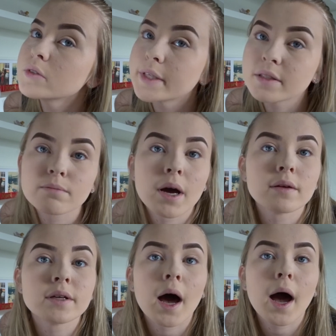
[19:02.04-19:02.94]
done, setting
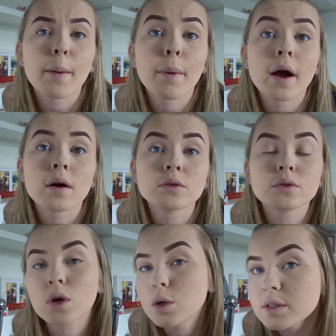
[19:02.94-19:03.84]
powder,
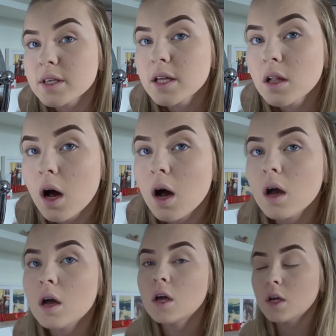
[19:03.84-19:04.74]
eyebrows, concealer.
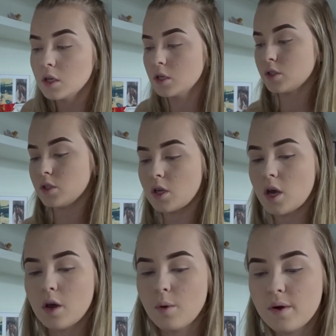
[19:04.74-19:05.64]

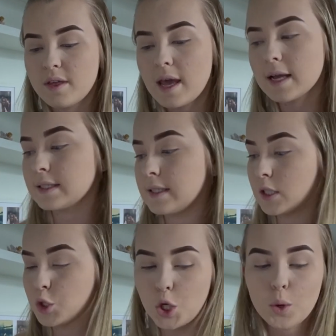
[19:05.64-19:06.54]
So the next
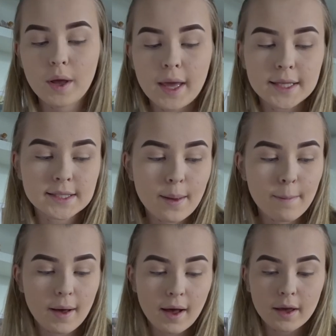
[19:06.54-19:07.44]
thing to do is
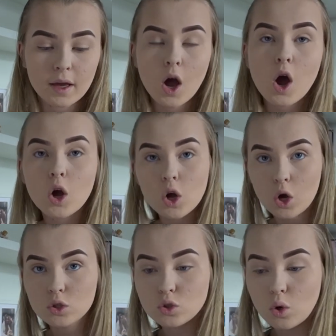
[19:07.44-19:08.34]
my
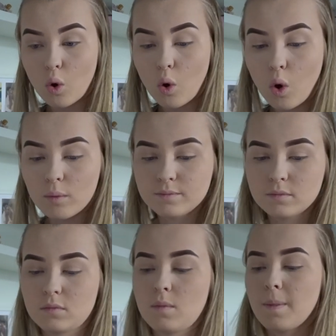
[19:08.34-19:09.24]
contour.
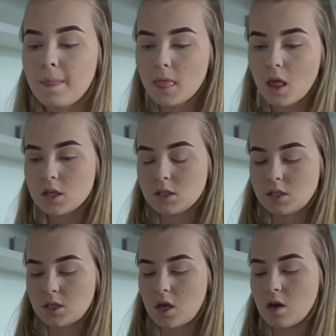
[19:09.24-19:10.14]

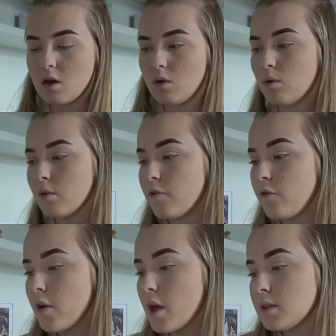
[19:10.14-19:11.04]
So the
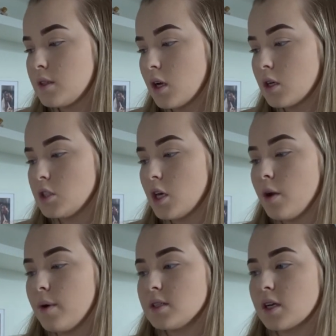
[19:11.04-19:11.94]
first thing I do
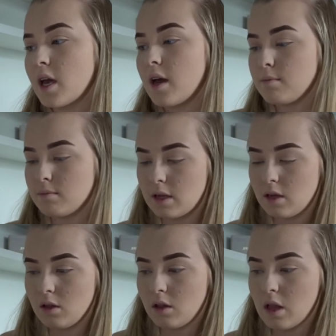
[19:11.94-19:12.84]
is I get my
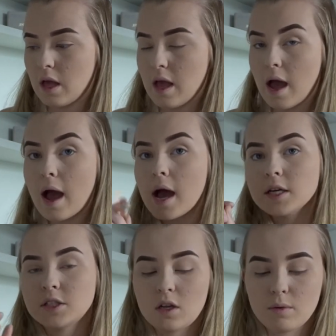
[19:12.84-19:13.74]
little
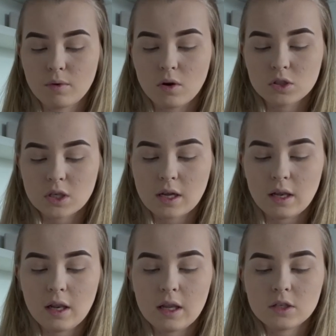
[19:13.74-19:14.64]
eyeshadow brush and
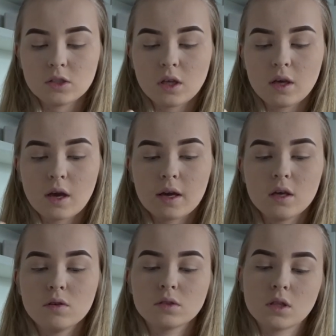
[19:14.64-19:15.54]
I
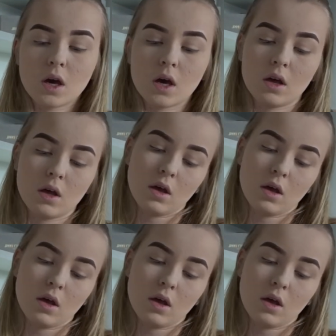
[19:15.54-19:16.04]
use the